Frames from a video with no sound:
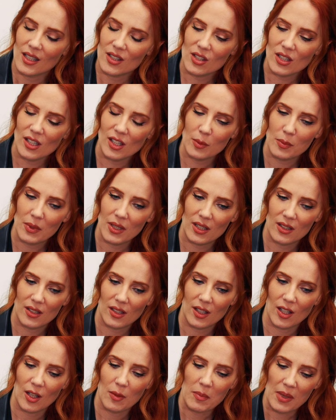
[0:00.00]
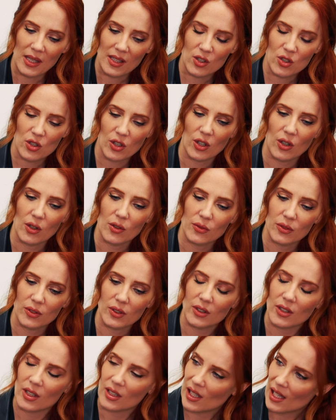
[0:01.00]
It's a little bit uh, a mixture of
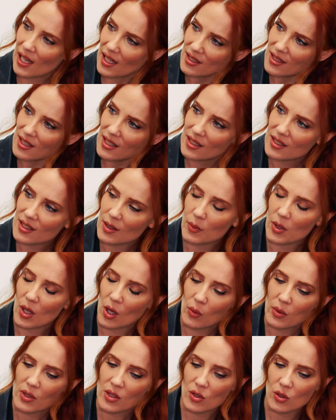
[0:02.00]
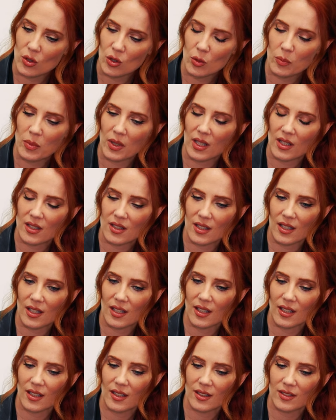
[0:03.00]
the classics that we always do, but
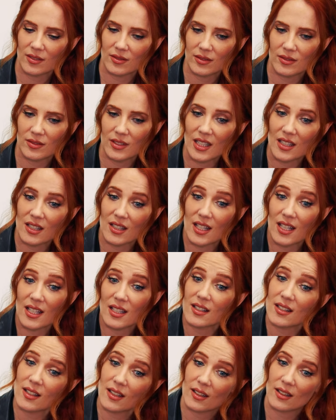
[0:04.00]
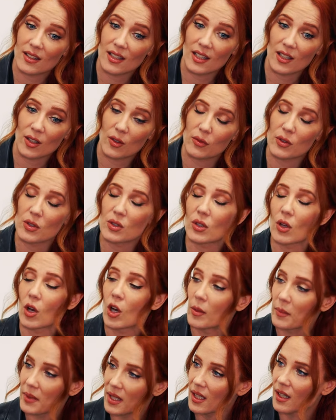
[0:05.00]
uh, this is the official
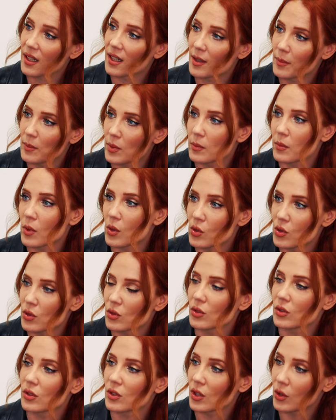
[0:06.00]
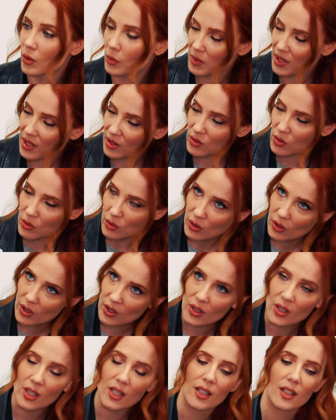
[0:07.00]
Omega promotional European
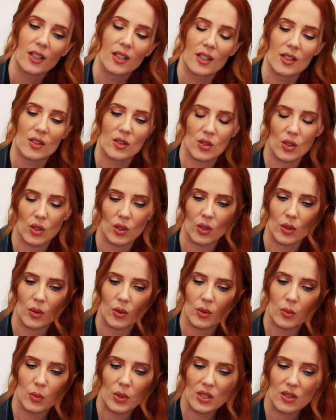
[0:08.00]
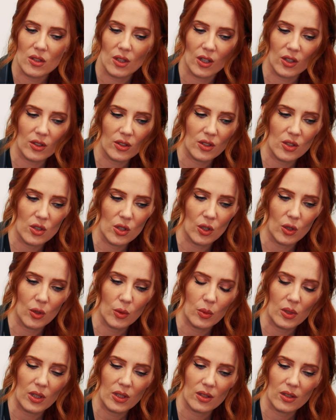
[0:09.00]
tour. So we start the show
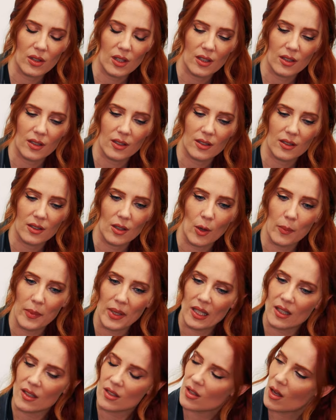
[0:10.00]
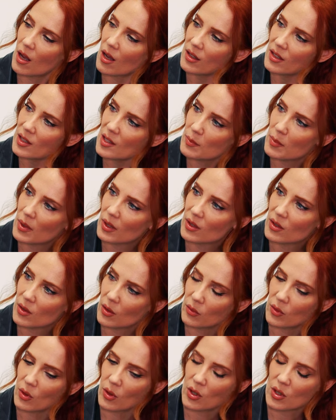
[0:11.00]
with uh, Omega songs, but
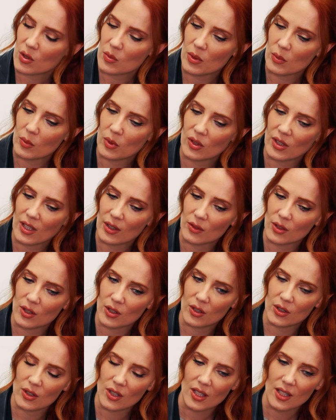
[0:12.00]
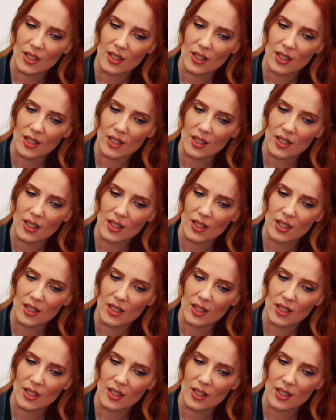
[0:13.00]
of course we will never